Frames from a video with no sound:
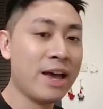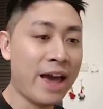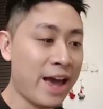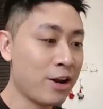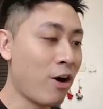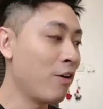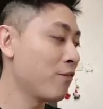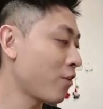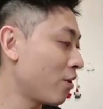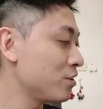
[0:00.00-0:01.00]
And
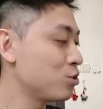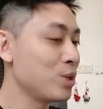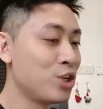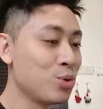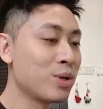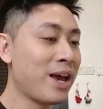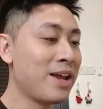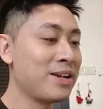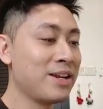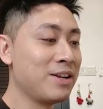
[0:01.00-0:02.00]
of course, we do
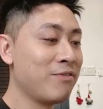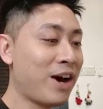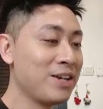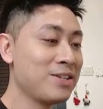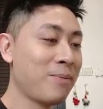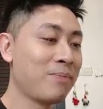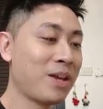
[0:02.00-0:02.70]
get the device,